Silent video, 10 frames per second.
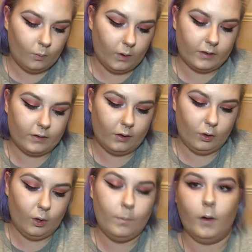with
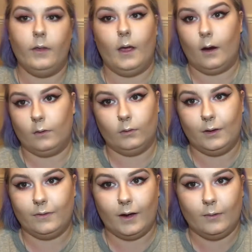glue, but they are
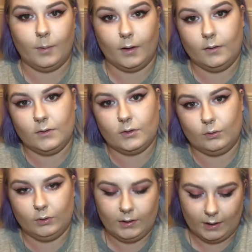only £5,
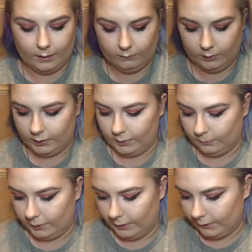so you can't
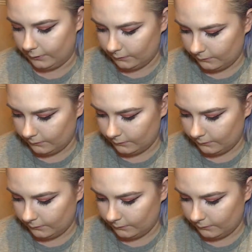complain.